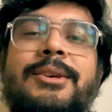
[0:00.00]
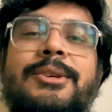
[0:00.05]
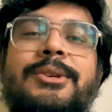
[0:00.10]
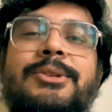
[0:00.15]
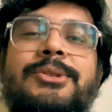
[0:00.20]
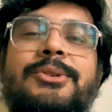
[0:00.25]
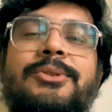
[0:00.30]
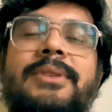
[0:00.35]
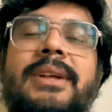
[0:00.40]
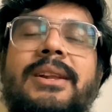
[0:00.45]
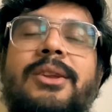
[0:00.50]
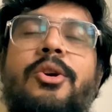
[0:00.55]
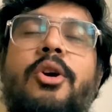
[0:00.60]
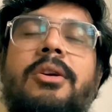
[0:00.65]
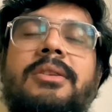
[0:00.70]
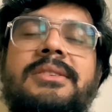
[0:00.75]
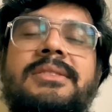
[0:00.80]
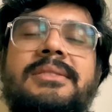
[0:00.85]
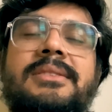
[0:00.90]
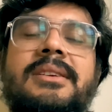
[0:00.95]
So that
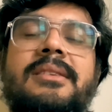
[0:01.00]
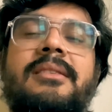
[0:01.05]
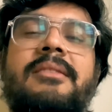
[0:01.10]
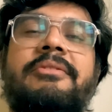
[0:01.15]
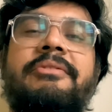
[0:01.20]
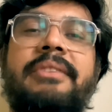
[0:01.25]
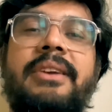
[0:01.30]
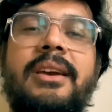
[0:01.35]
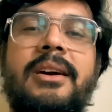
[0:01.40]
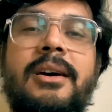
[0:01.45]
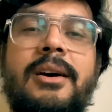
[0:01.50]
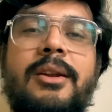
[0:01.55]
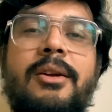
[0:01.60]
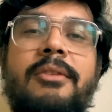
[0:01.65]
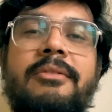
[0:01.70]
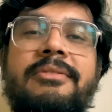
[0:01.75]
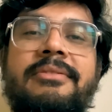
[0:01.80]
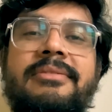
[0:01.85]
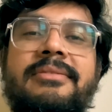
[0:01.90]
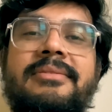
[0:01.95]
constant fear
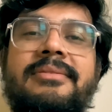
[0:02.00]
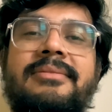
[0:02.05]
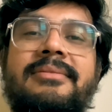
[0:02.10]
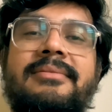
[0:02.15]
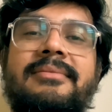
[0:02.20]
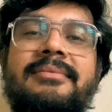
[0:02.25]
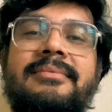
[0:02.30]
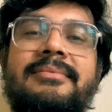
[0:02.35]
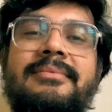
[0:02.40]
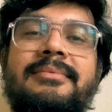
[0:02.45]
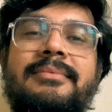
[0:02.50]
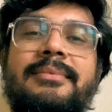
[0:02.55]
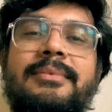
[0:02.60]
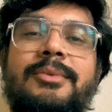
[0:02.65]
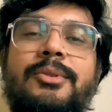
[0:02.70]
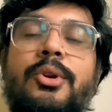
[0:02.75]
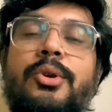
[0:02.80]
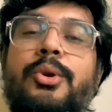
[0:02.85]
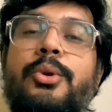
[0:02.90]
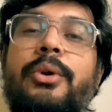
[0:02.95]
of
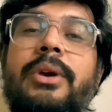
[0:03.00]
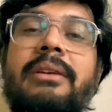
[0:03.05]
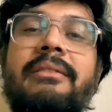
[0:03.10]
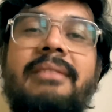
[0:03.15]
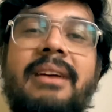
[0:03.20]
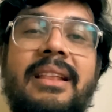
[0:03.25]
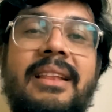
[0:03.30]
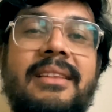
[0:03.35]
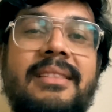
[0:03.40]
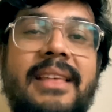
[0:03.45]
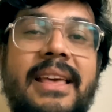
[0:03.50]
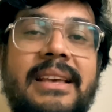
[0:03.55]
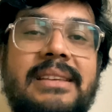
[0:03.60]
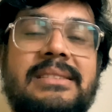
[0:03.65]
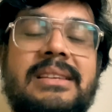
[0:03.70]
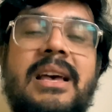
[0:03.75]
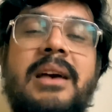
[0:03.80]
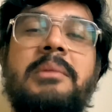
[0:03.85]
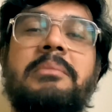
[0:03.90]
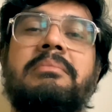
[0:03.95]
not doing well in the
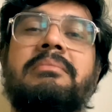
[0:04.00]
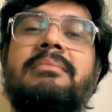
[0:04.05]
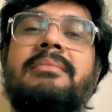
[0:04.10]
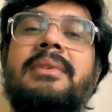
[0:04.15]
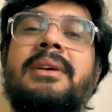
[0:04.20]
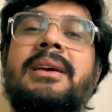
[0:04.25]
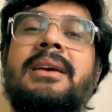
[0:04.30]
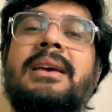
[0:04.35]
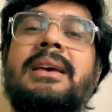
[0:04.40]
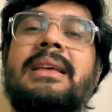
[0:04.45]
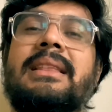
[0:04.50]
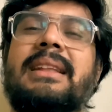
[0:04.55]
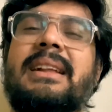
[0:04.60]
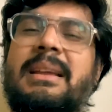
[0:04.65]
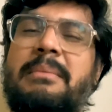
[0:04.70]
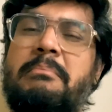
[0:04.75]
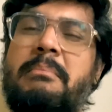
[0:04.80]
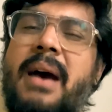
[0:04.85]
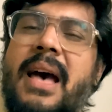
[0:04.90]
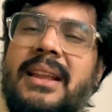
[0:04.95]
exam, that
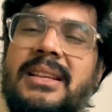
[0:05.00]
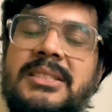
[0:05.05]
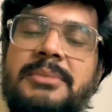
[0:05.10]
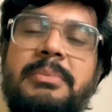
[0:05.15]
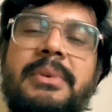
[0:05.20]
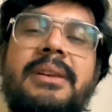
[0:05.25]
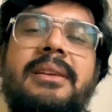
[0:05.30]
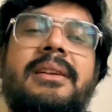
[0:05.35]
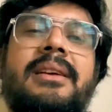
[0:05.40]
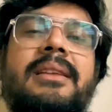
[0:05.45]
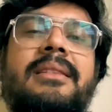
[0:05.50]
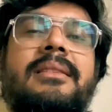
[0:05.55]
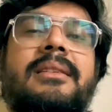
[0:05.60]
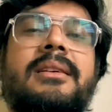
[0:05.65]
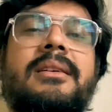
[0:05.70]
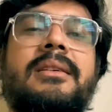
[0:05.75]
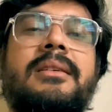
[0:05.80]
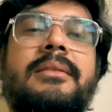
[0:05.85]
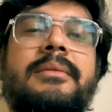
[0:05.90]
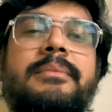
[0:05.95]
embarrassment in
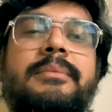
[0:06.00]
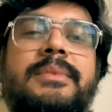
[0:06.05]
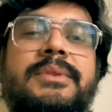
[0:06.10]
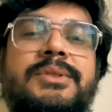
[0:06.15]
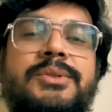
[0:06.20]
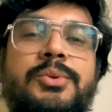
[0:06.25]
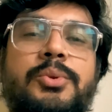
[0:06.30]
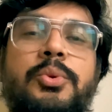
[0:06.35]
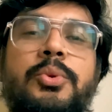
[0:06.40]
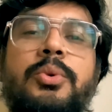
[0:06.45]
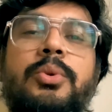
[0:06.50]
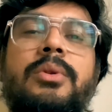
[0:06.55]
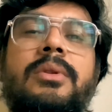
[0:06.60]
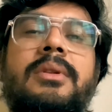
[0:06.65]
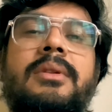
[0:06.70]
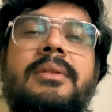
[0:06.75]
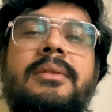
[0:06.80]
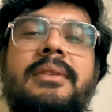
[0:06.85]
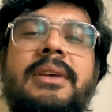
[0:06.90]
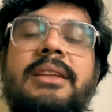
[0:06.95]
the school,
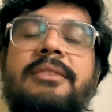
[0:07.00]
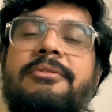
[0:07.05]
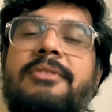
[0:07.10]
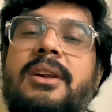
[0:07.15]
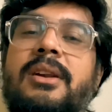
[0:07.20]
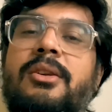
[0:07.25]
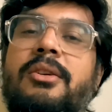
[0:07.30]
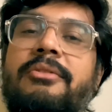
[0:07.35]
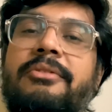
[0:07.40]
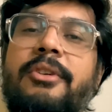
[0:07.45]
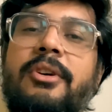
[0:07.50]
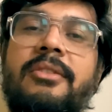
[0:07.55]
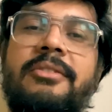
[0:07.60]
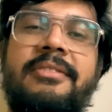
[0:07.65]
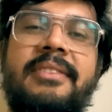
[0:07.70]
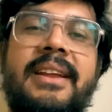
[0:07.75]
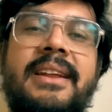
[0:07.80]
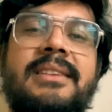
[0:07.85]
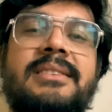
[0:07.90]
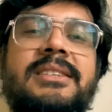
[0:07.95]
in front of your
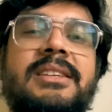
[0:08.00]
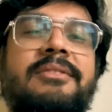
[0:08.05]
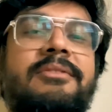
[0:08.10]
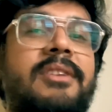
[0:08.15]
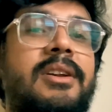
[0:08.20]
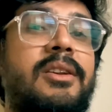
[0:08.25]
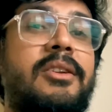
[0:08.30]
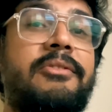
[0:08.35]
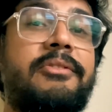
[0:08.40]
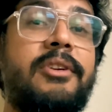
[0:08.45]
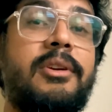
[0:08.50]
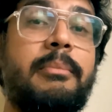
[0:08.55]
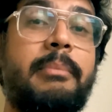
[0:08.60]
friends, in front of your